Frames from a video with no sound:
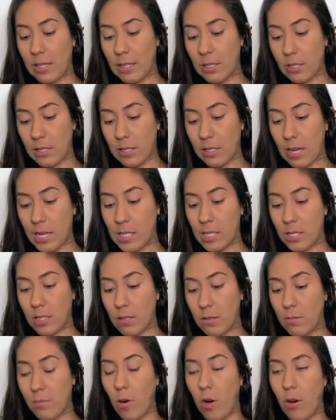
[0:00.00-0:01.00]
these are size
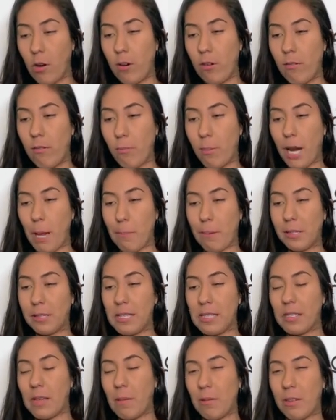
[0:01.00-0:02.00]
small, but I picked
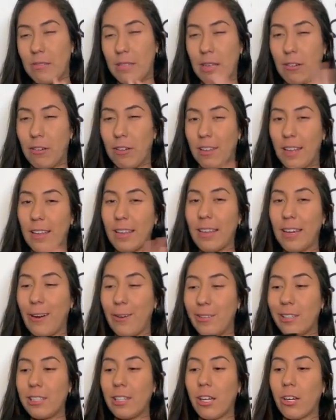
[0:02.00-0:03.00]
these up because they were like, you
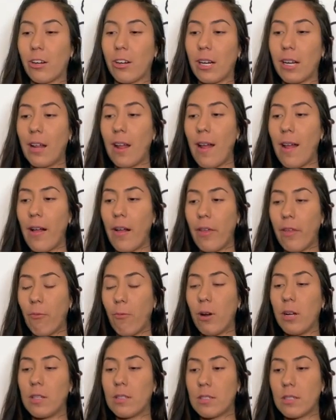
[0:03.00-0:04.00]
know, the glittery
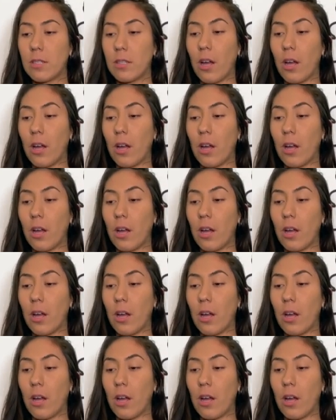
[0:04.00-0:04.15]
ones.